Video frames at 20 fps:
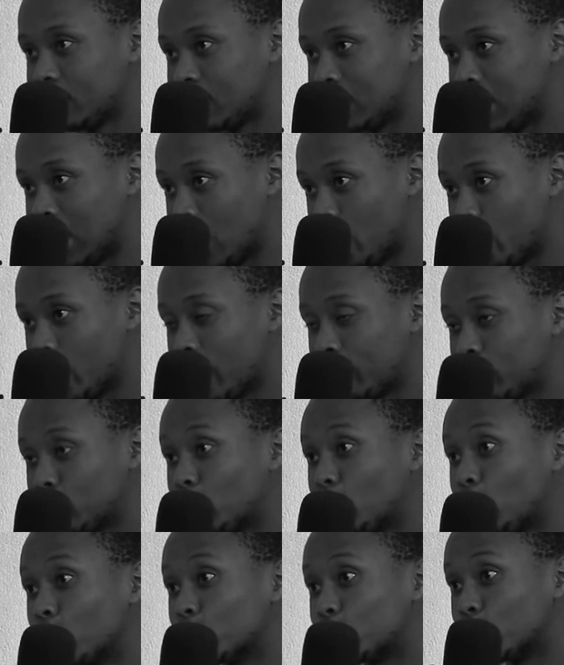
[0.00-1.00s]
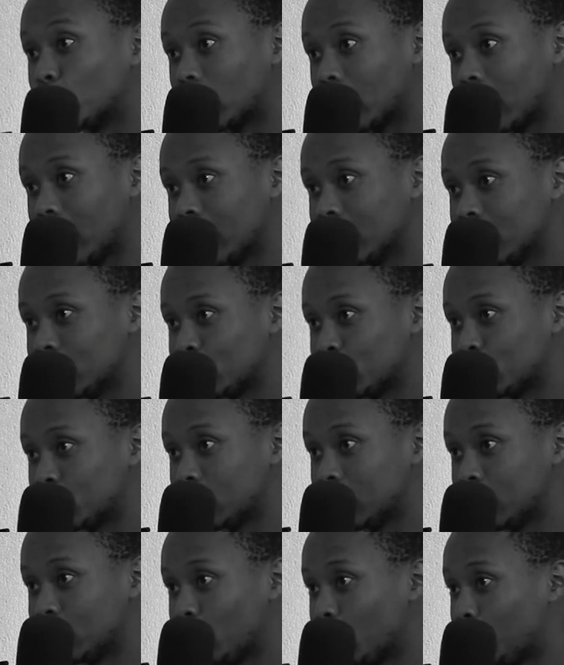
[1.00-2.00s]
now we have to force you guys
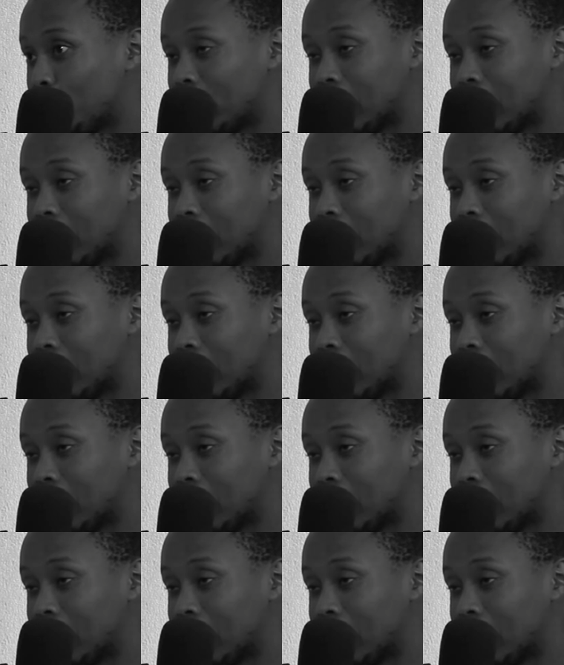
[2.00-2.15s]
to, you know,